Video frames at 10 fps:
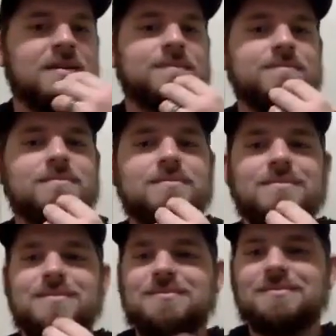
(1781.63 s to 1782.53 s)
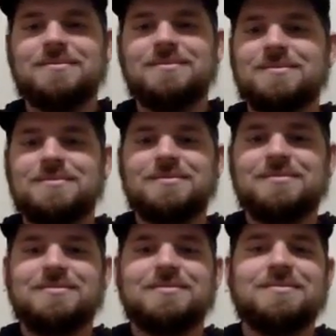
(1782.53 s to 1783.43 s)

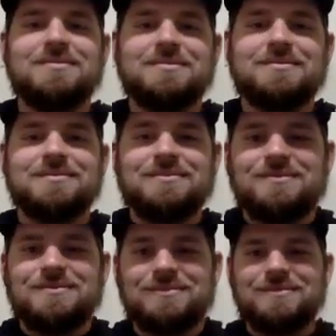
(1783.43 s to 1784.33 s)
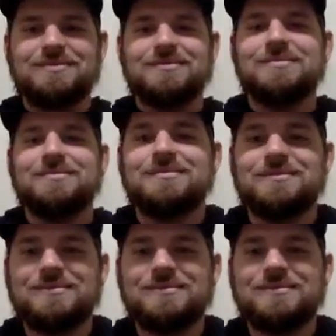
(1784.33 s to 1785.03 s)
No words are spoken by the person on screen.